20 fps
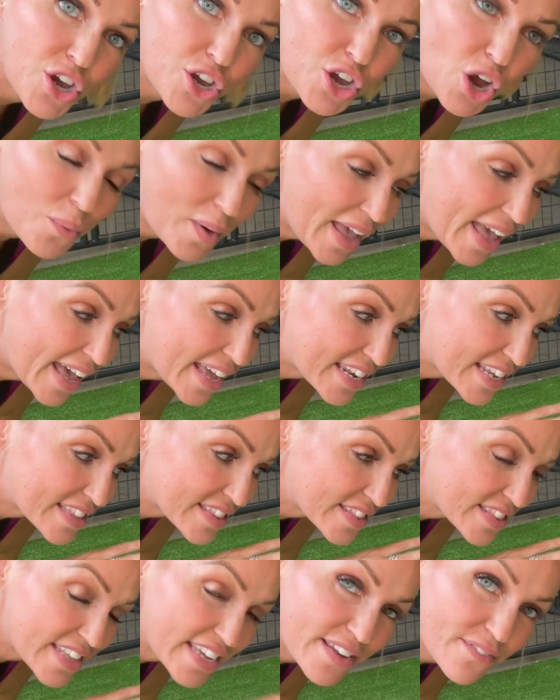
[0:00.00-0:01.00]
go ahead
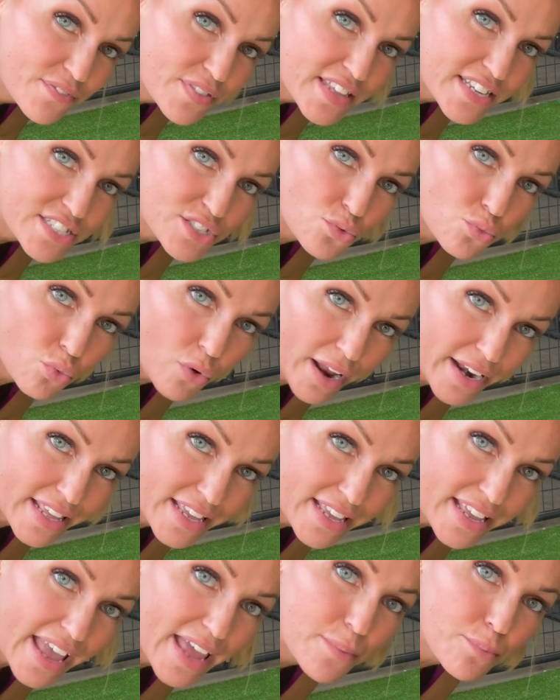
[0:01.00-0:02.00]
and leave this
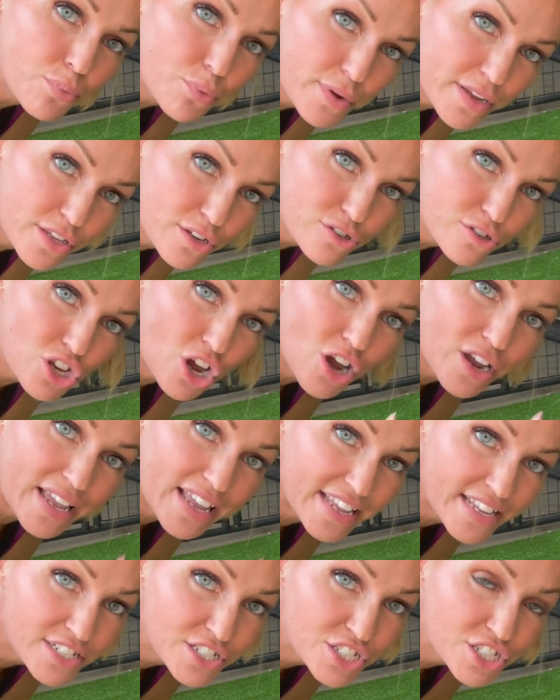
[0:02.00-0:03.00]
running and bring your
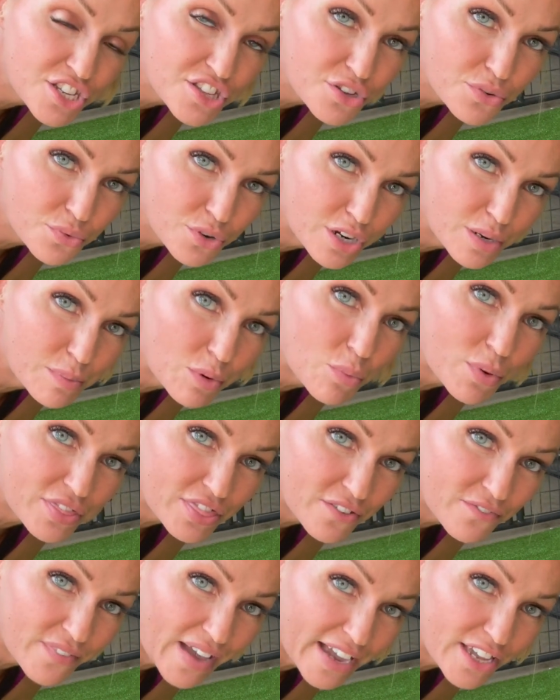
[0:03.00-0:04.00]
dog into the room with
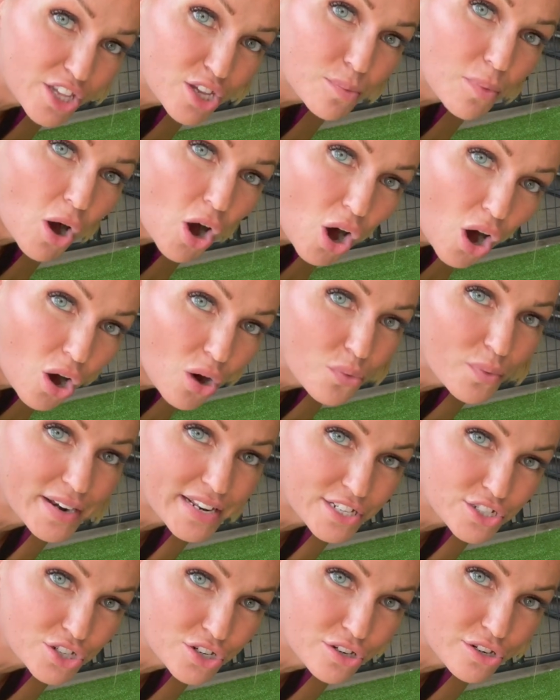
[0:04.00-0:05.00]
the vacuum
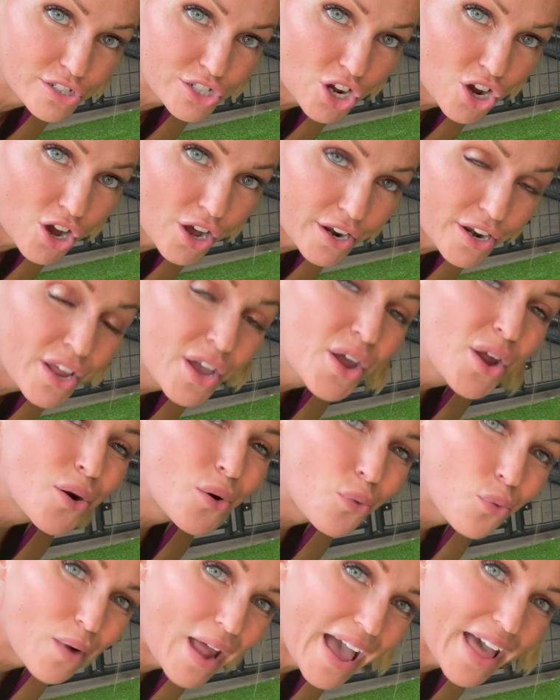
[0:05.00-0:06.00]
already turned on,
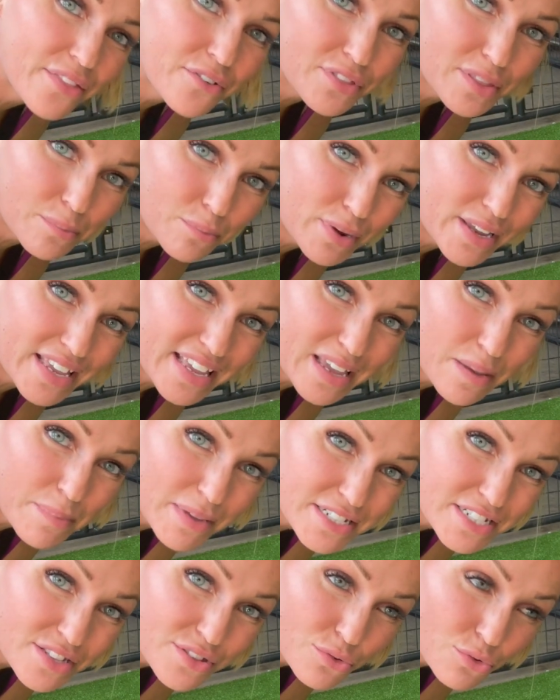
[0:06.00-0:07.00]
rather than bringing him
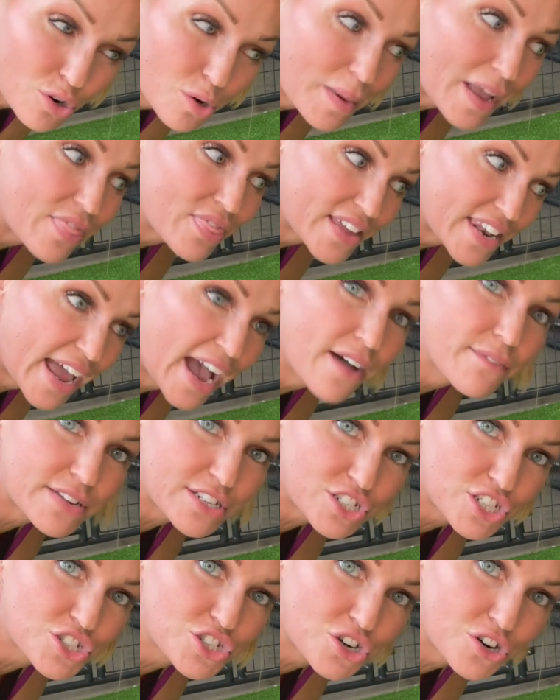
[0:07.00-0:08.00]
into the room and then
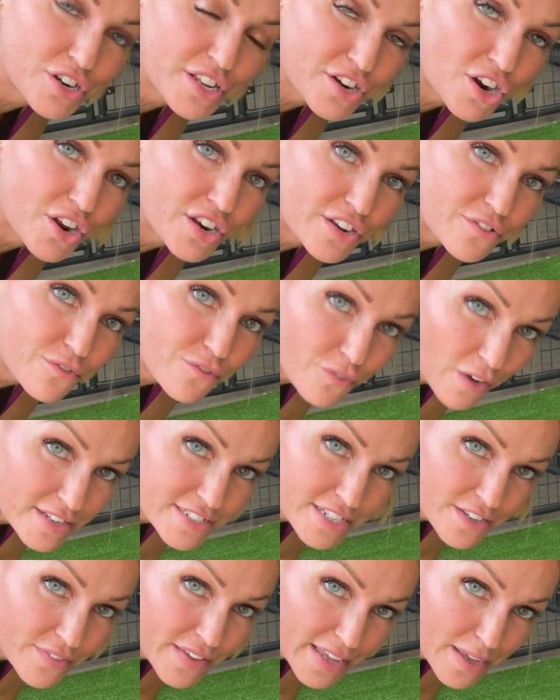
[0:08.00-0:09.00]
having to turn it on in
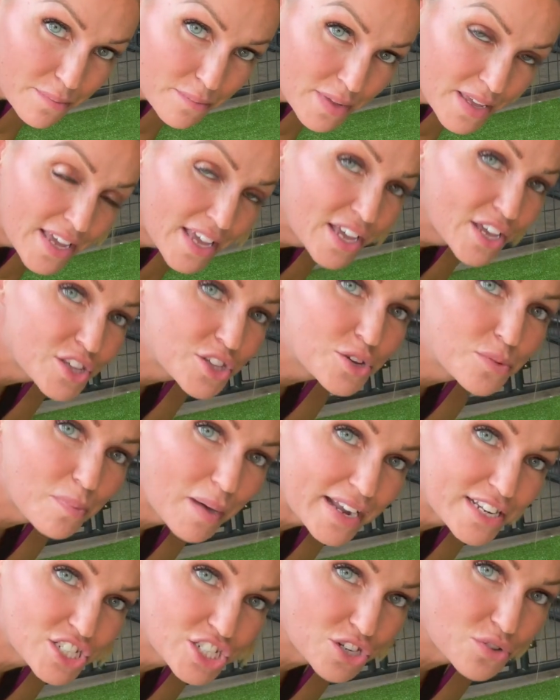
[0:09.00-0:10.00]
front of him. You
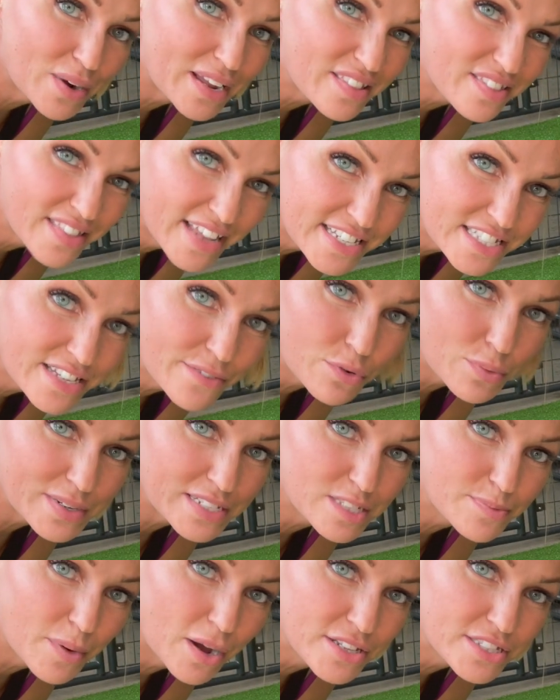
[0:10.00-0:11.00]
might generate less of a
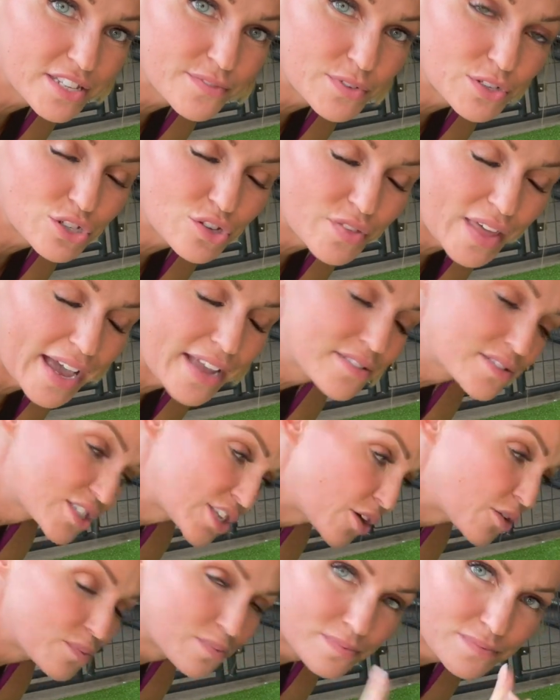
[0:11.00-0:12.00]
response if you do that.
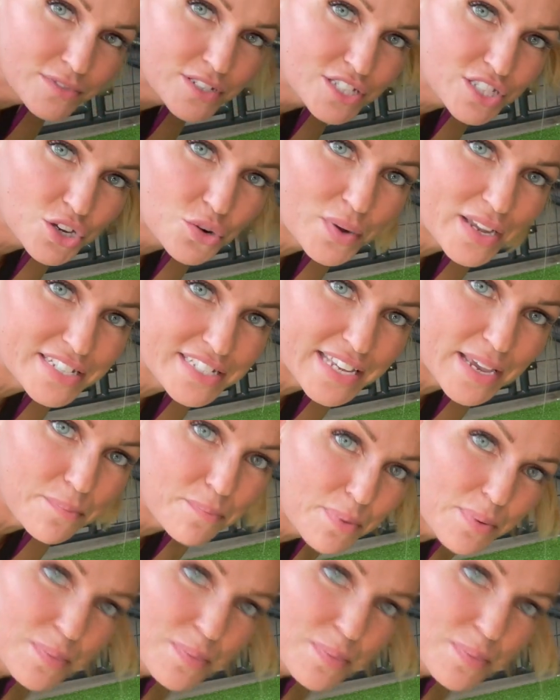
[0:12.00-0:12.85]
So just a quick tip.